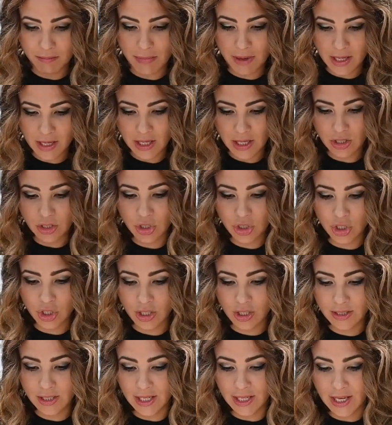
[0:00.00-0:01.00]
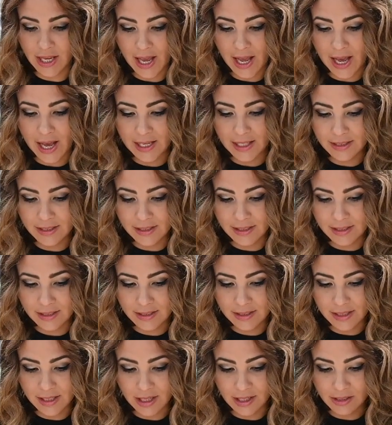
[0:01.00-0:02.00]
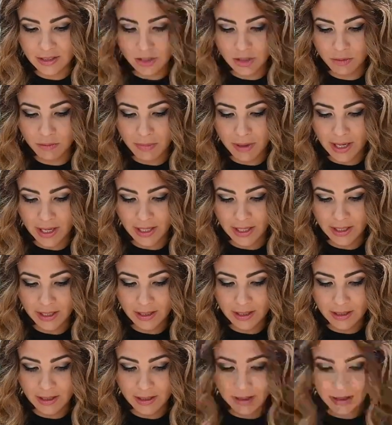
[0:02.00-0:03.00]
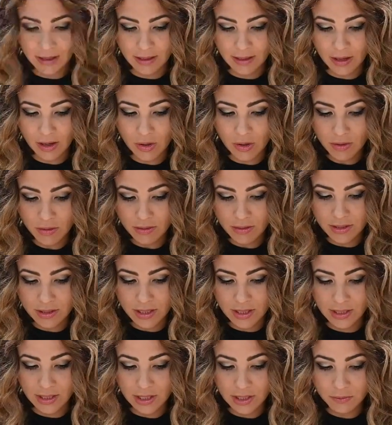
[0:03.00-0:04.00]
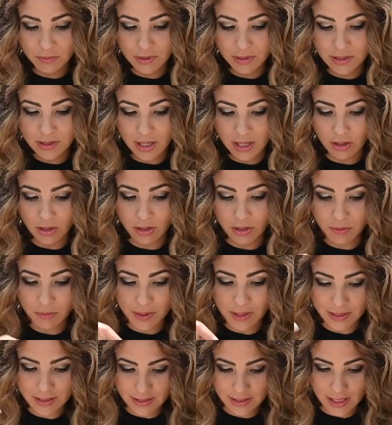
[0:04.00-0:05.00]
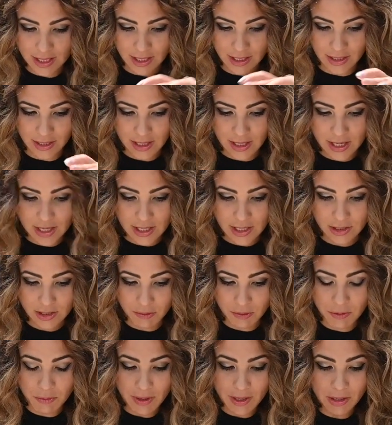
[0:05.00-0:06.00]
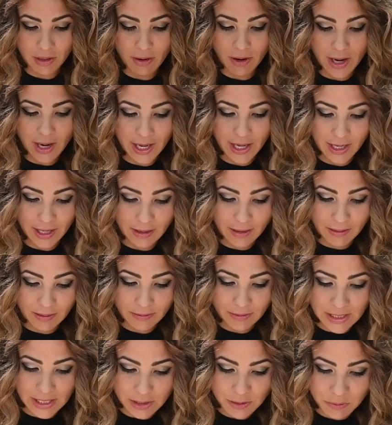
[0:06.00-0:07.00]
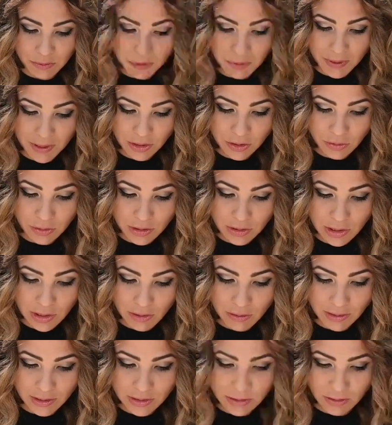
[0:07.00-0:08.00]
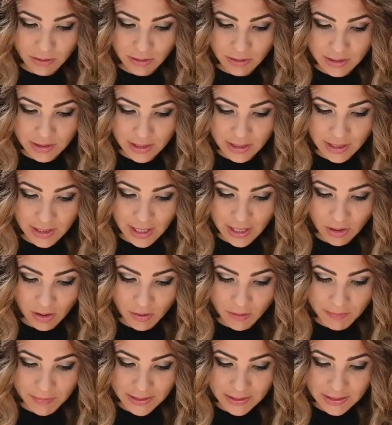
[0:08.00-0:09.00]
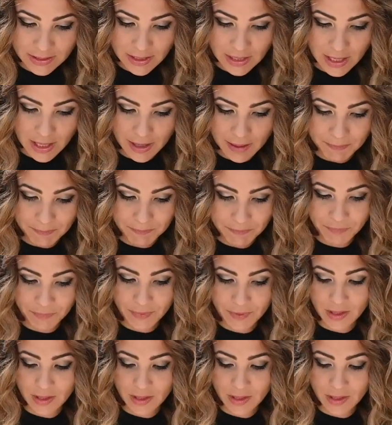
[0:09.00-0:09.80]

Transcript: making sure that it has stuck to my, oh, see, this one's not all the way stuck. So we want to go ahead and that's what we want to do it slowly so it doesn't get all messed up.